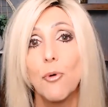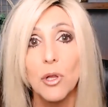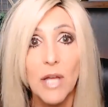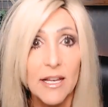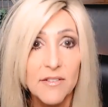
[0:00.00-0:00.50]
for
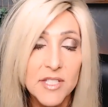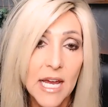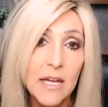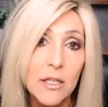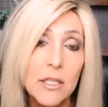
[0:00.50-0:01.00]

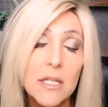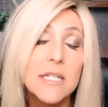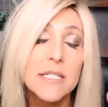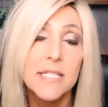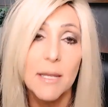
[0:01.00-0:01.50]
lifestyle,
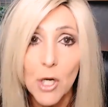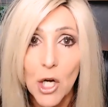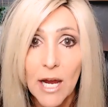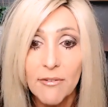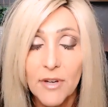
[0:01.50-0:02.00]

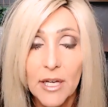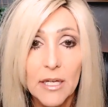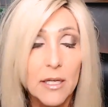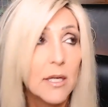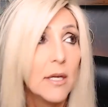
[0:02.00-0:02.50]

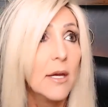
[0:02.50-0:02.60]
demographic,